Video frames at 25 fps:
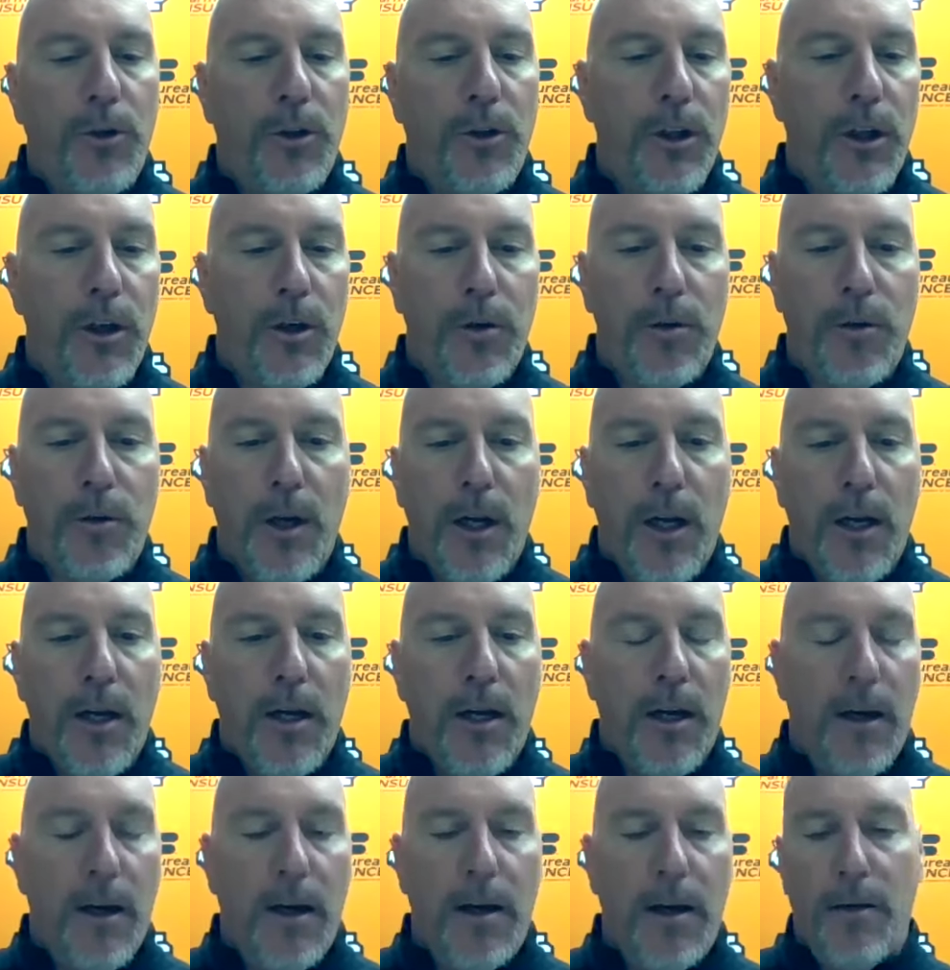So
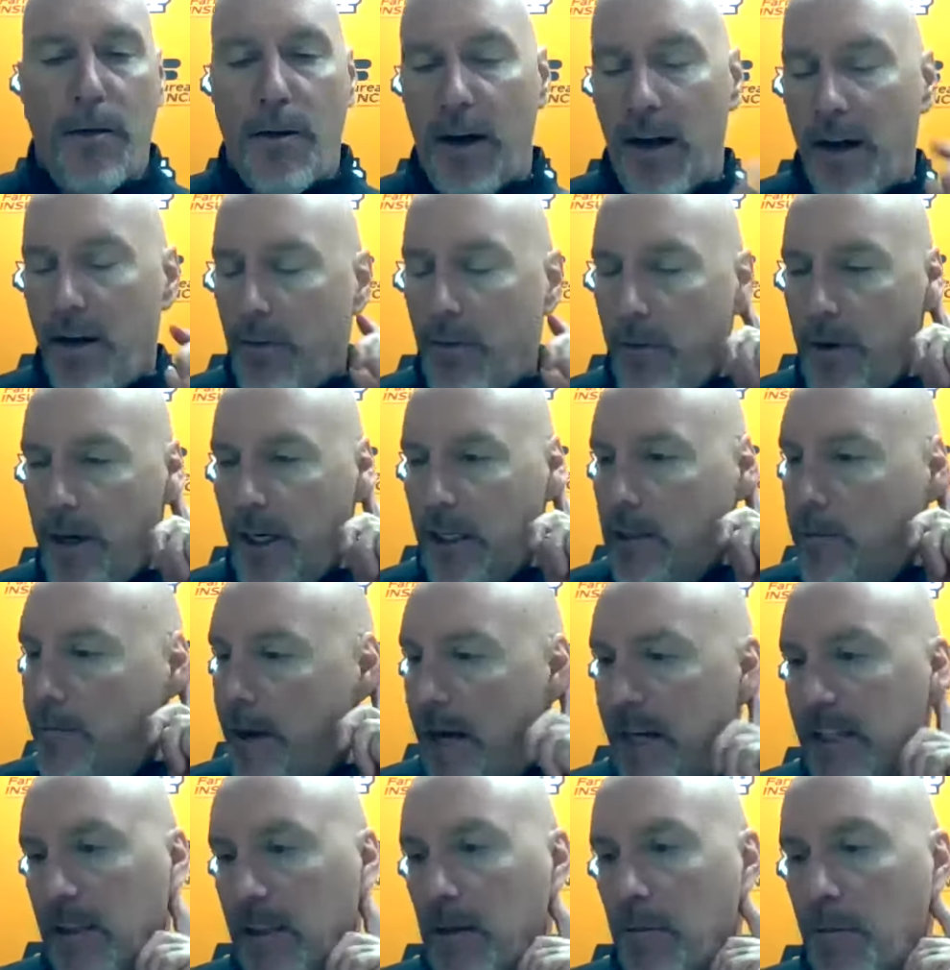uh, I, we
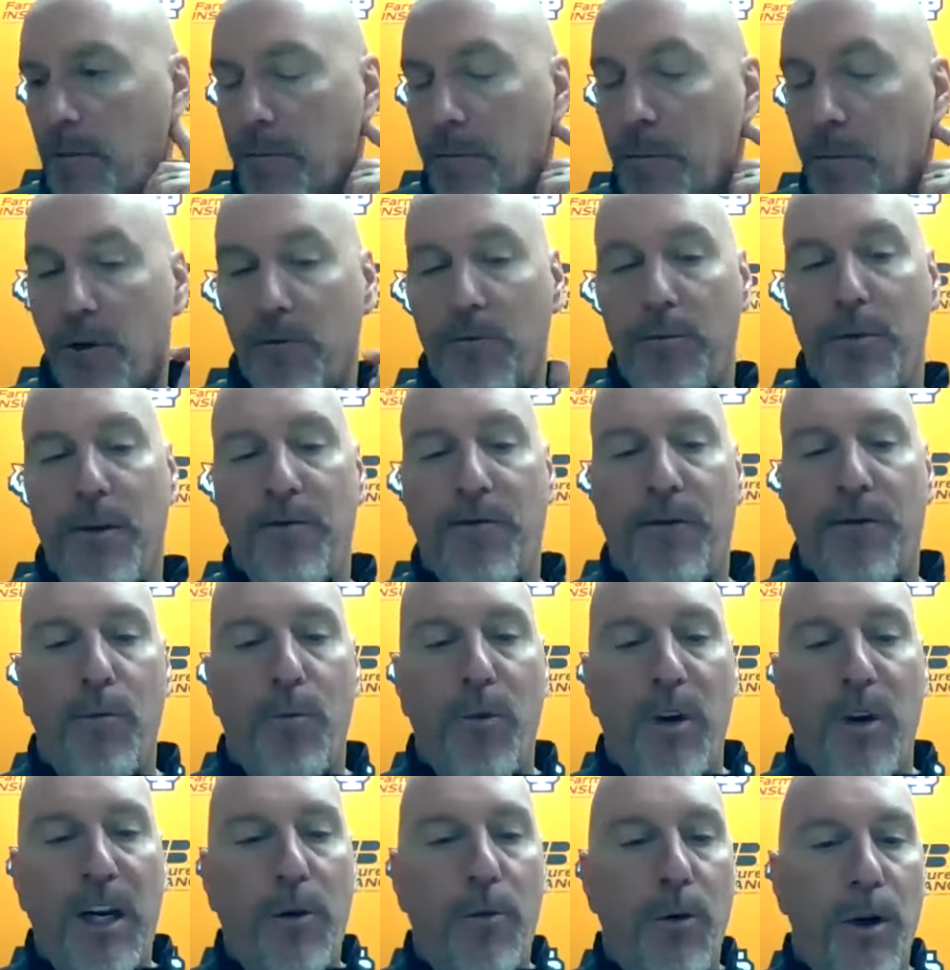expect some improvement
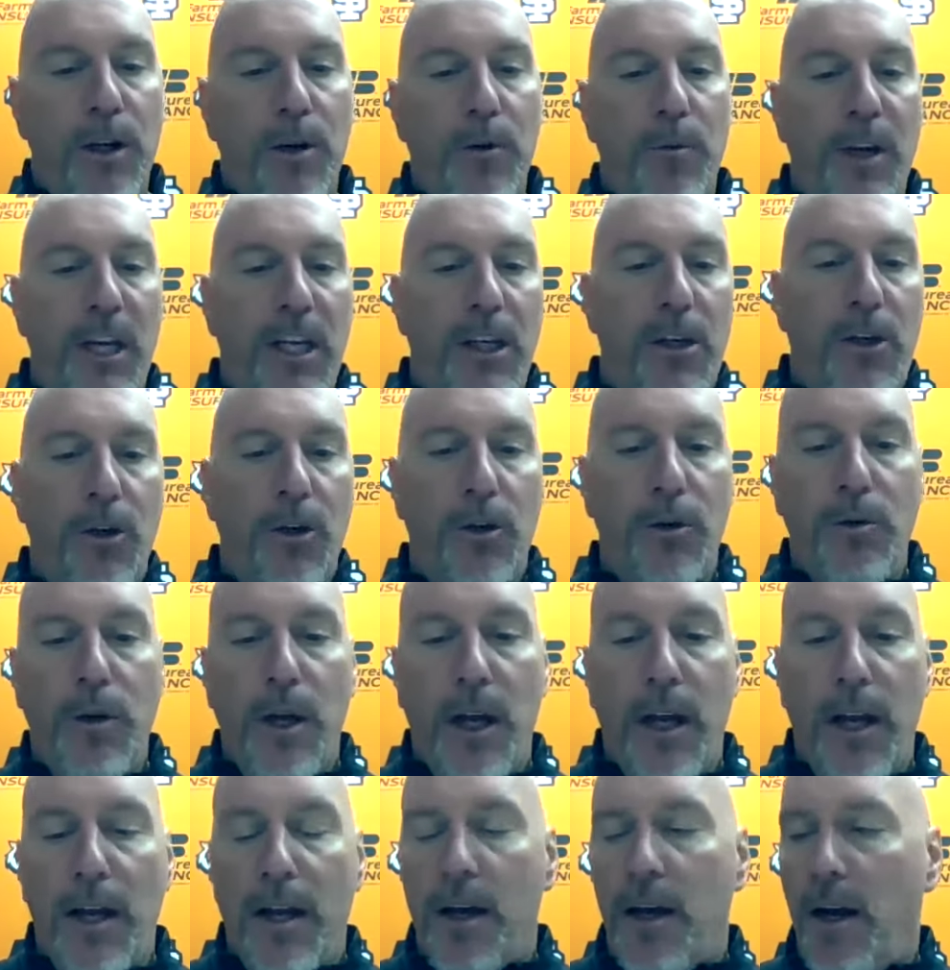from week one to week
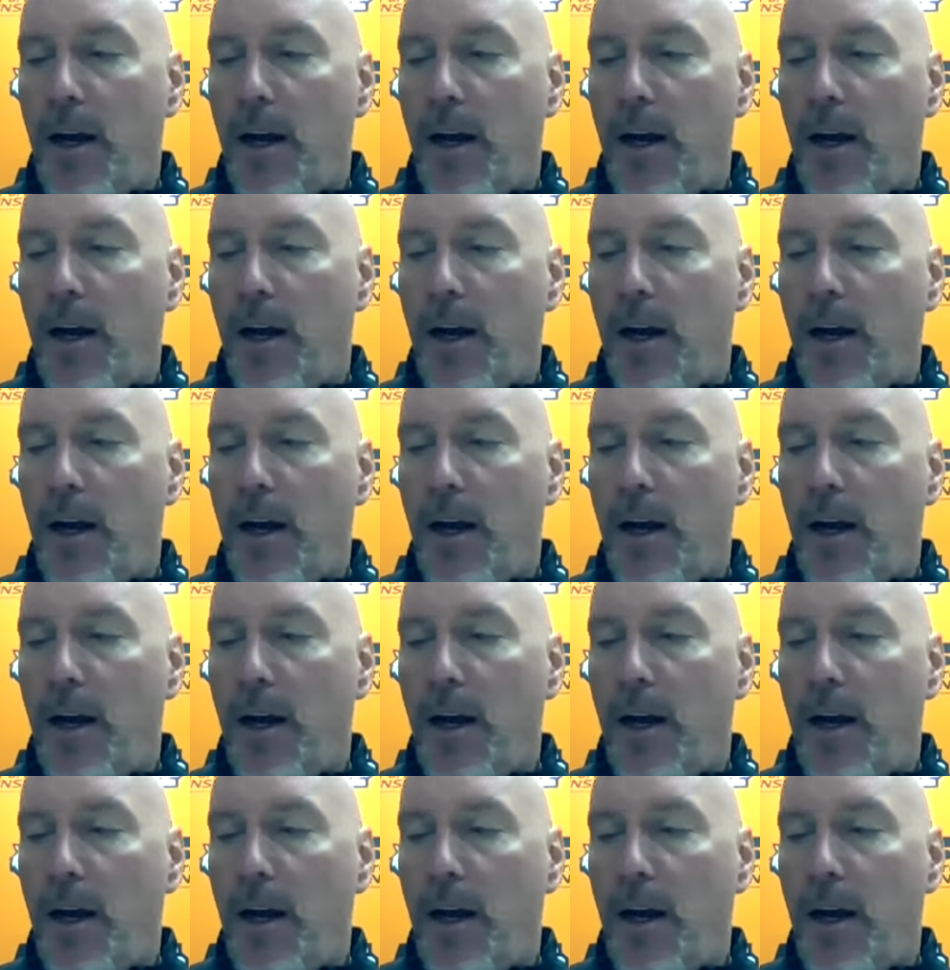two.